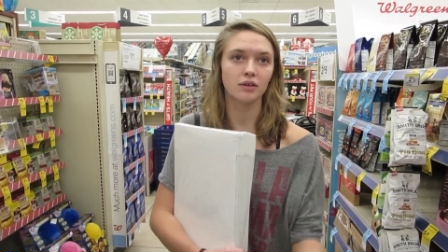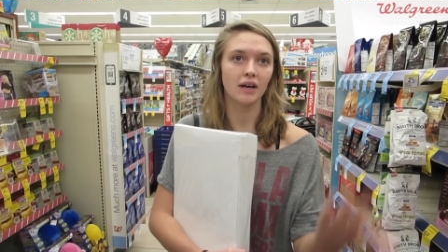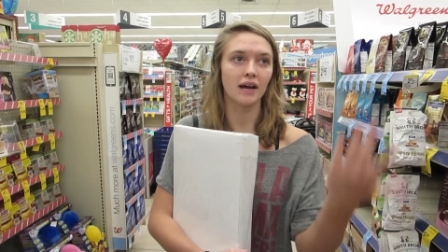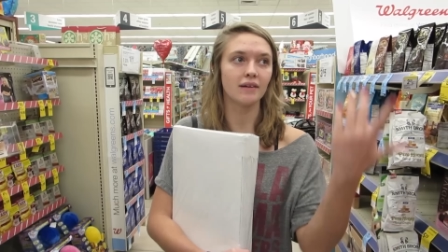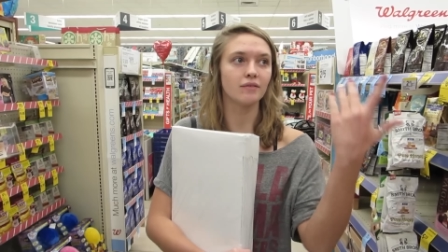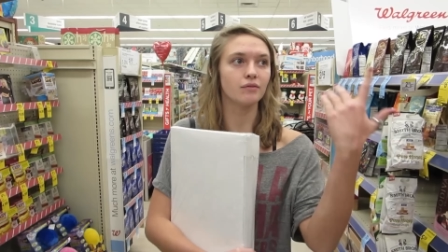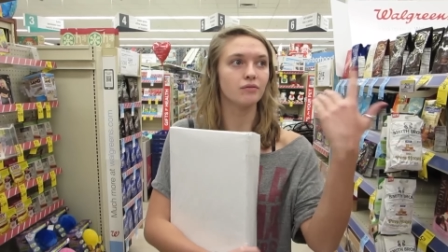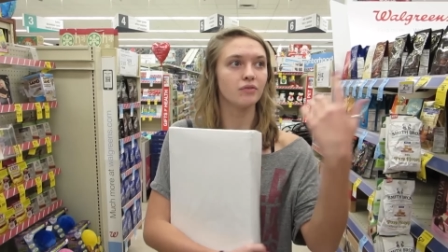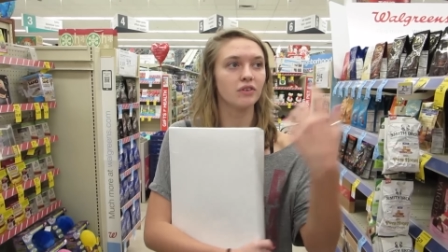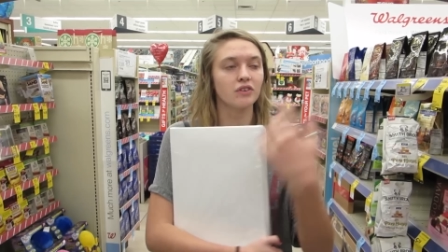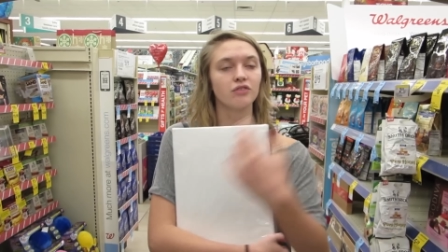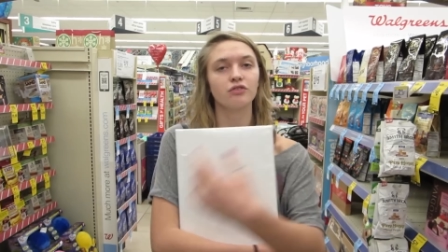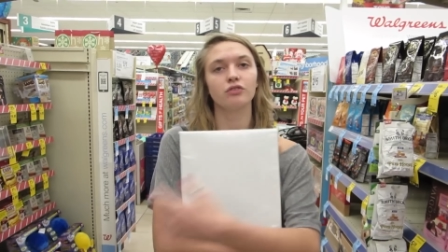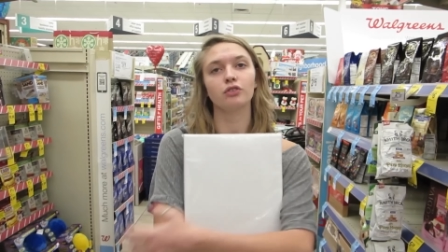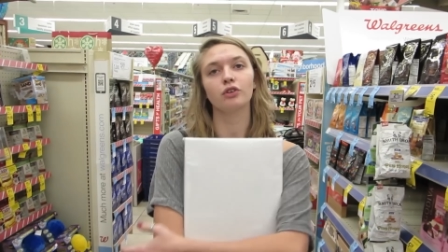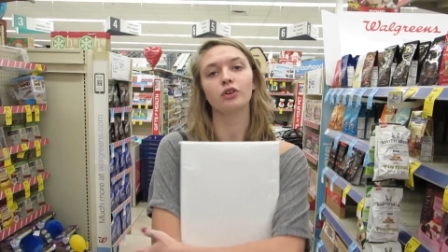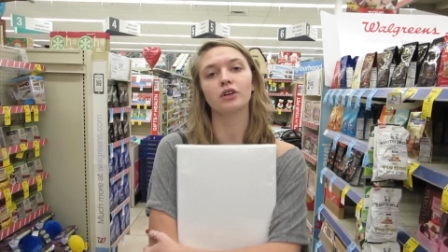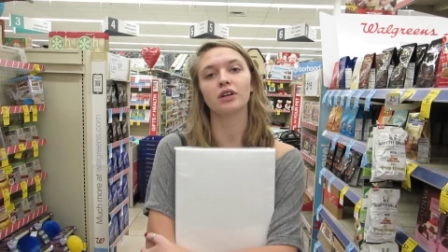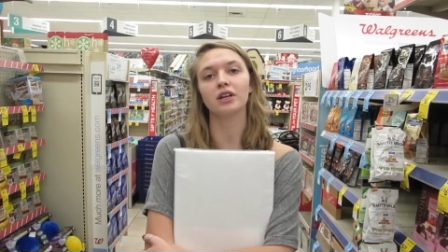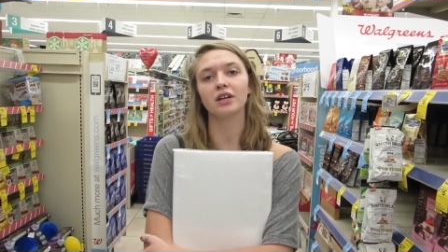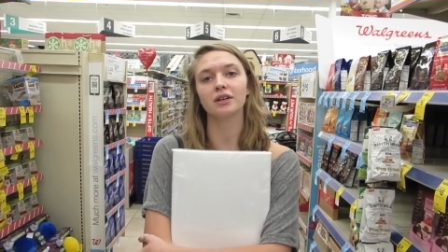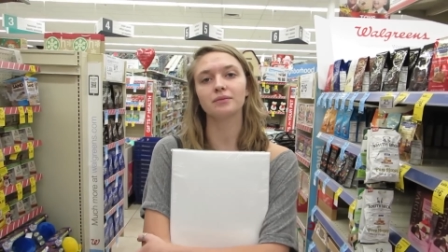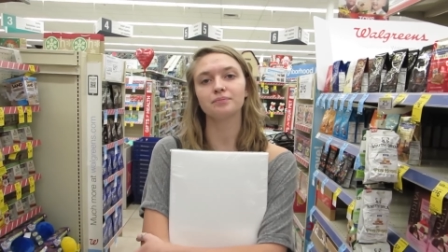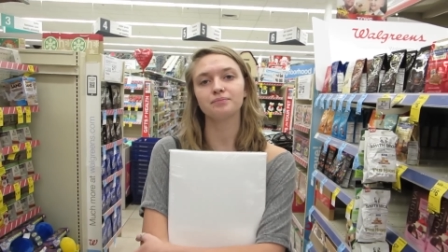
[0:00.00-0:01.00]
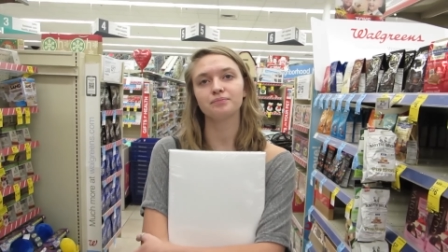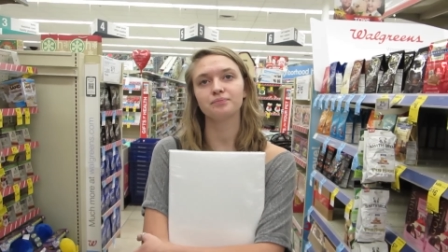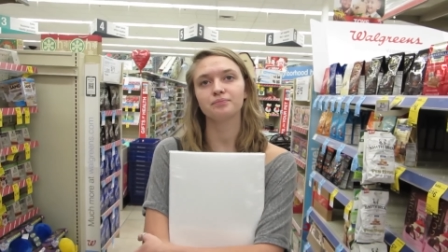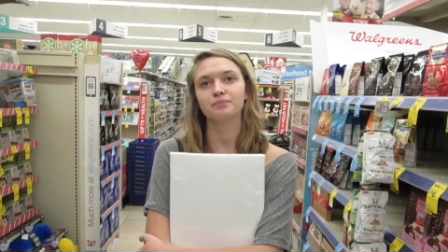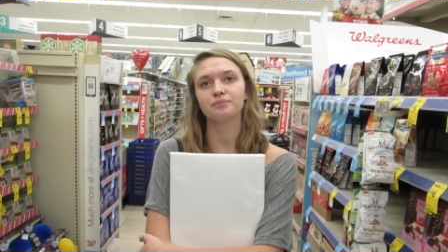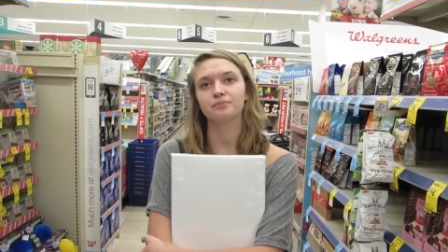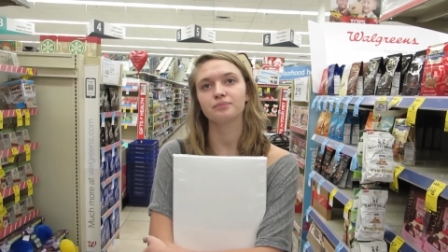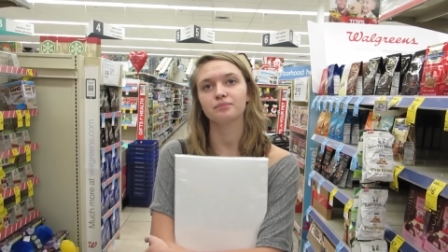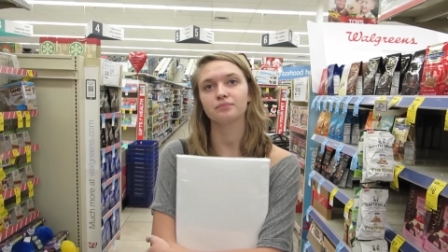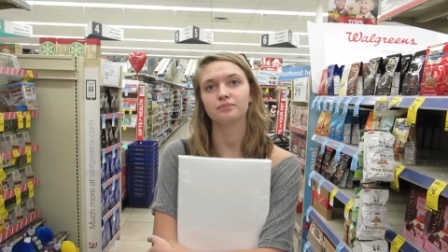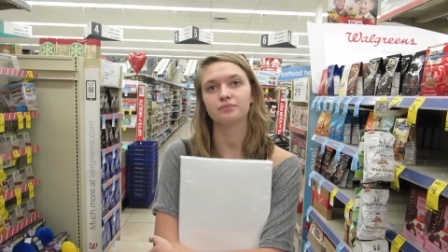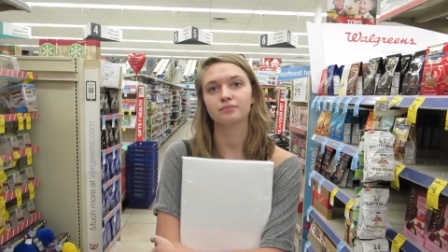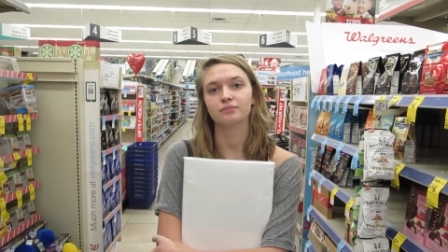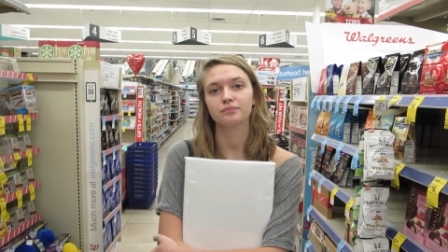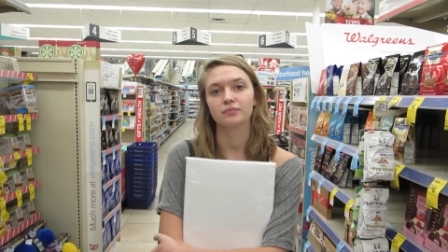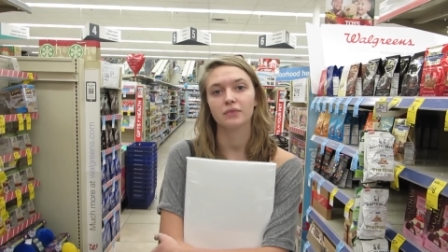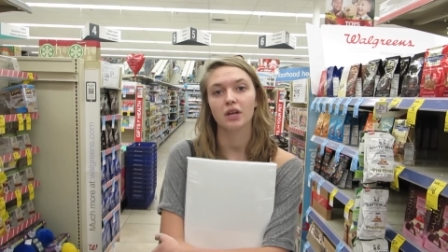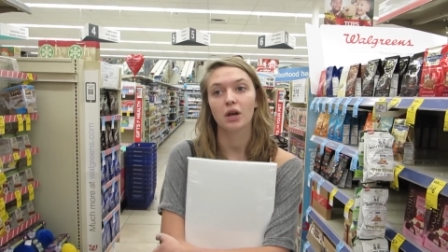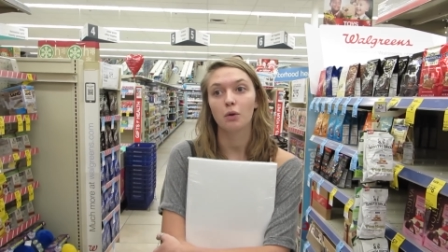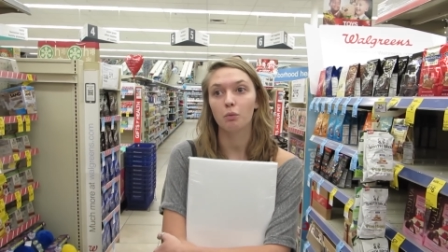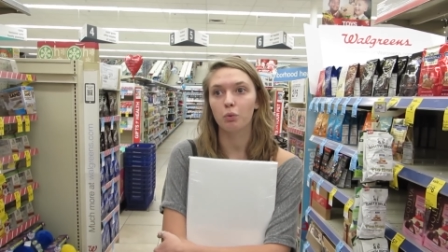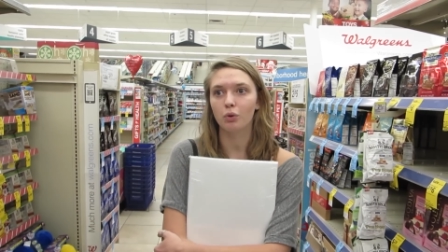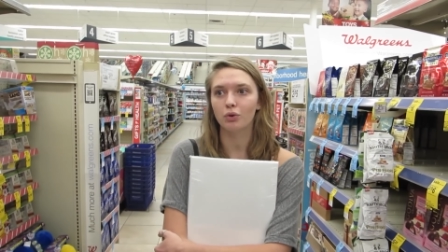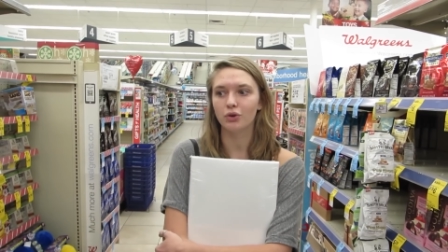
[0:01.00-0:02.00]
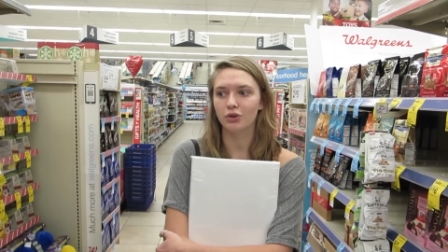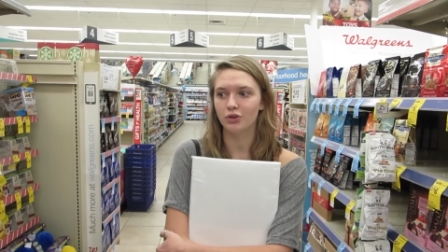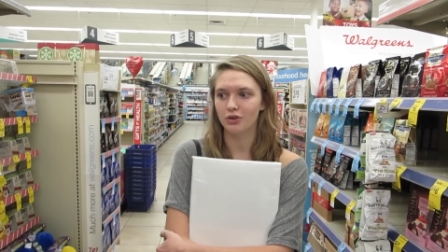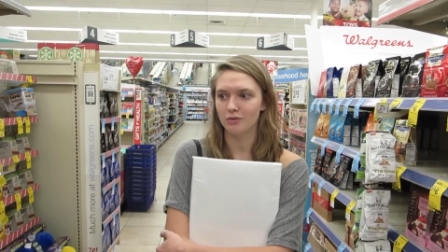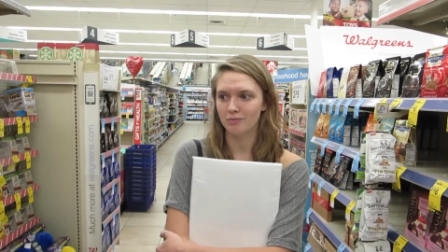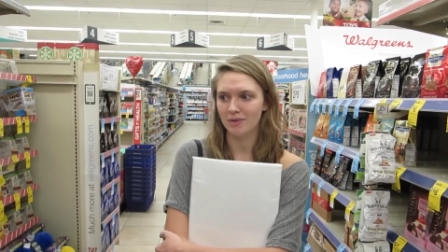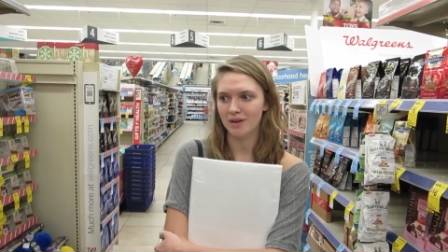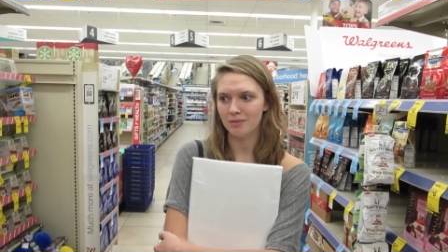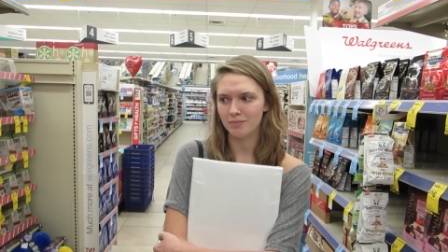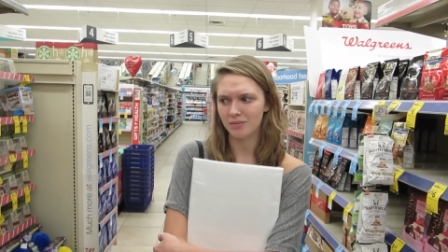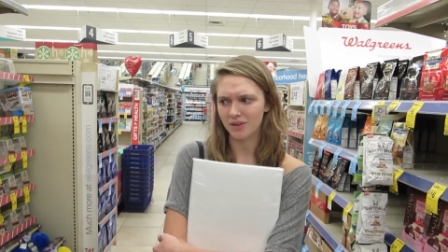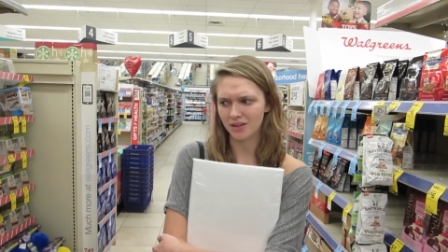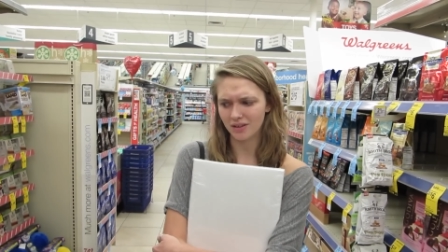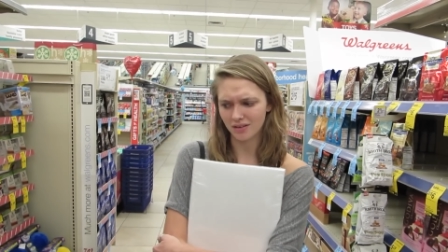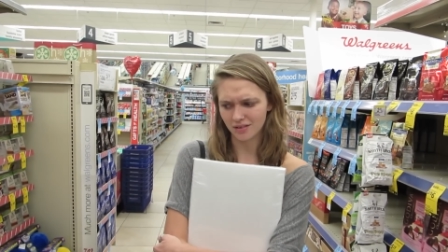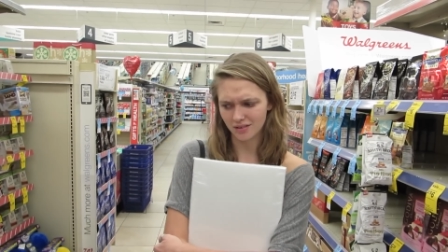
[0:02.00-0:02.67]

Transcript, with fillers: I haven't finished looking. You need to keep looking. Boy, you made me.